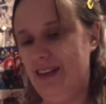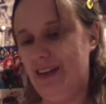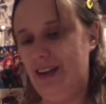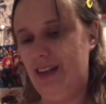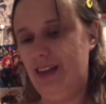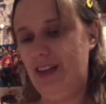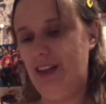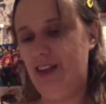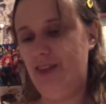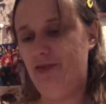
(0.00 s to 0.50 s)

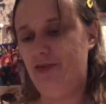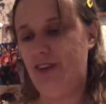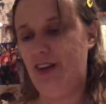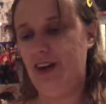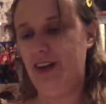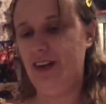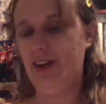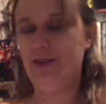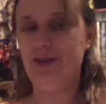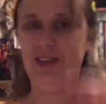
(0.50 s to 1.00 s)
Alina
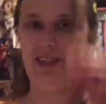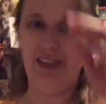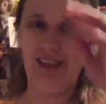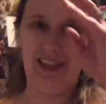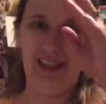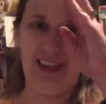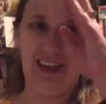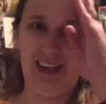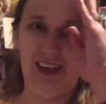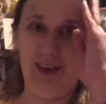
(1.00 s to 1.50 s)
thought he was
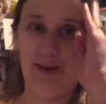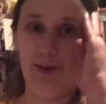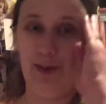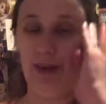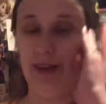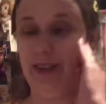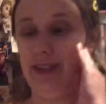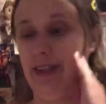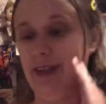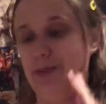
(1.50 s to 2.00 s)
just getting
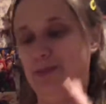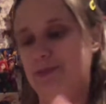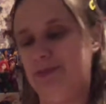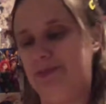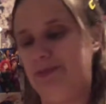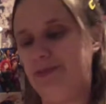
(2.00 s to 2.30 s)
worked up.